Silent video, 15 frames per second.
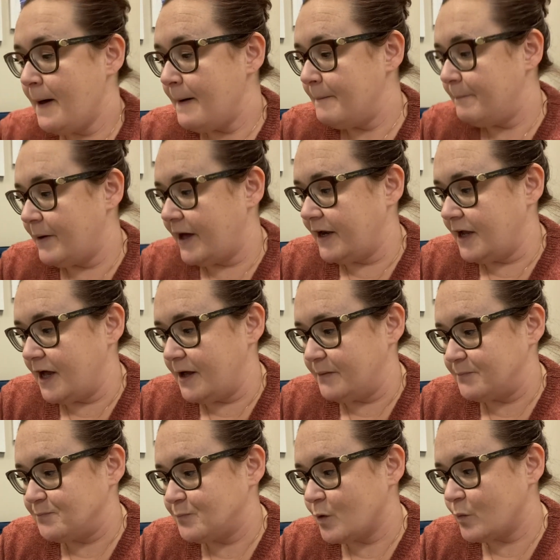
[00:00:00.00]
But
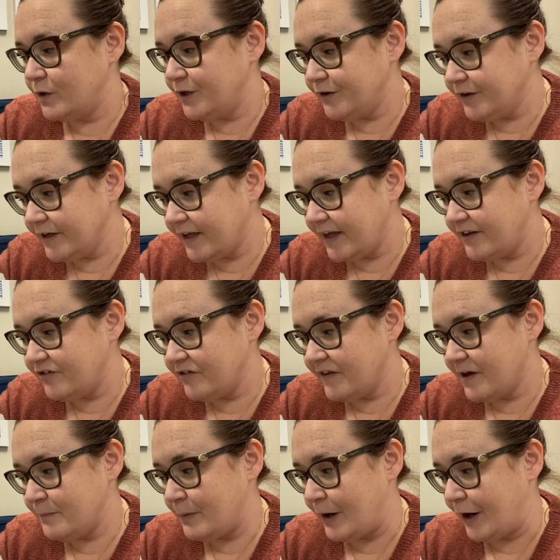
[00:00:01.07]
when you're engaging
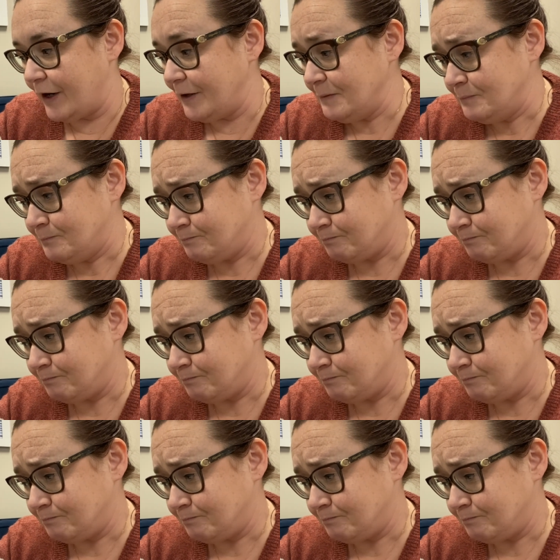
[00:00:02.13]
that part,